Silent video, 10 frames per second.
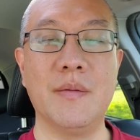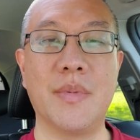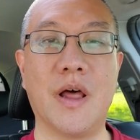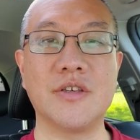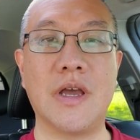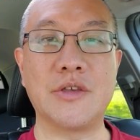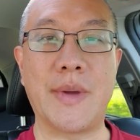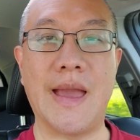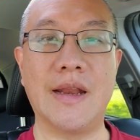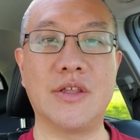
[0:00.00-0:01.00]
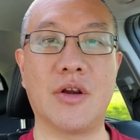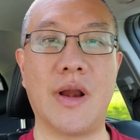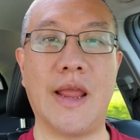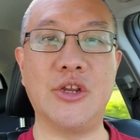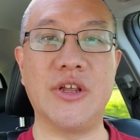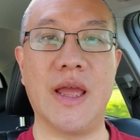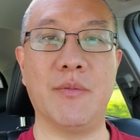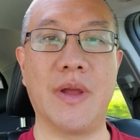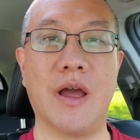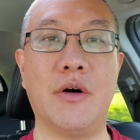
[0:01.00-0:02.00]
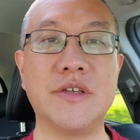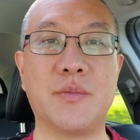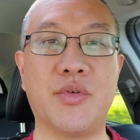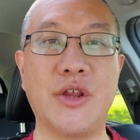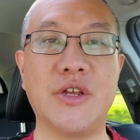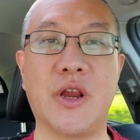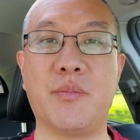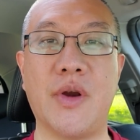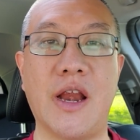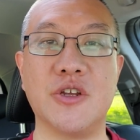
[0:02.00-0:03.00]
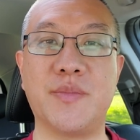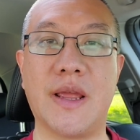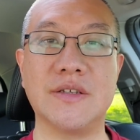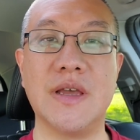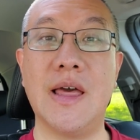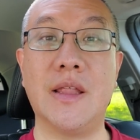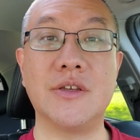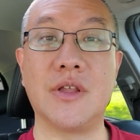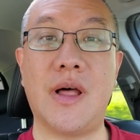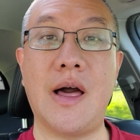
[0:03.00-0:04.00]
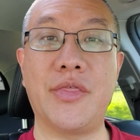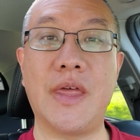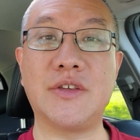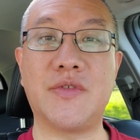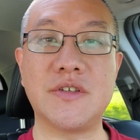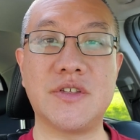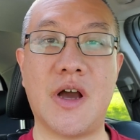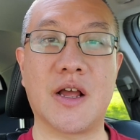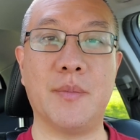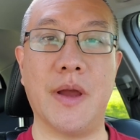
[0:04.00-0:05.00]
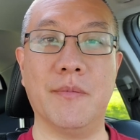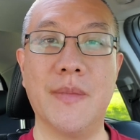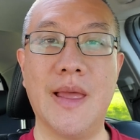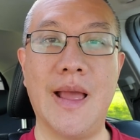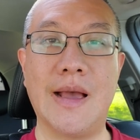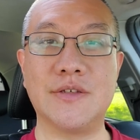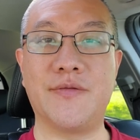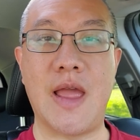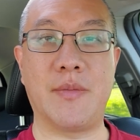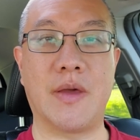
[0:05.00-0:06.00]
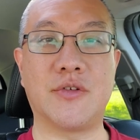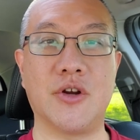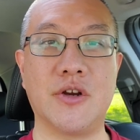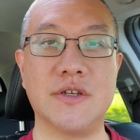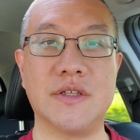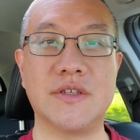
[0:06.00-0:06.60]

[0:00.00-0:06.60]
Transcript: But also, as we head into our AGM, we always appreciate your prayers because there's a lot of things for us to talk about as a family of churches.